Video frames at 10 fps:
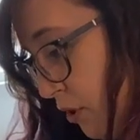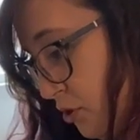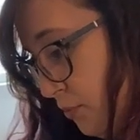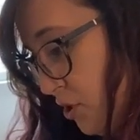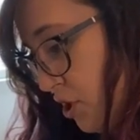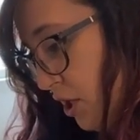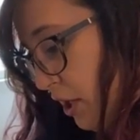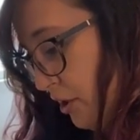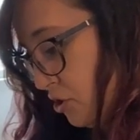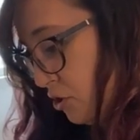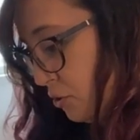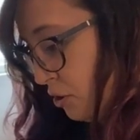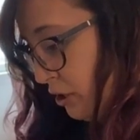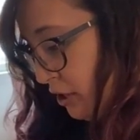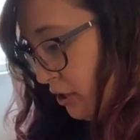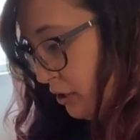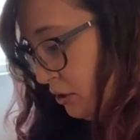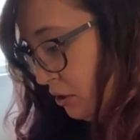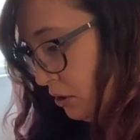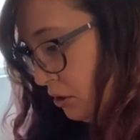Mushroom and chicken cacciatore.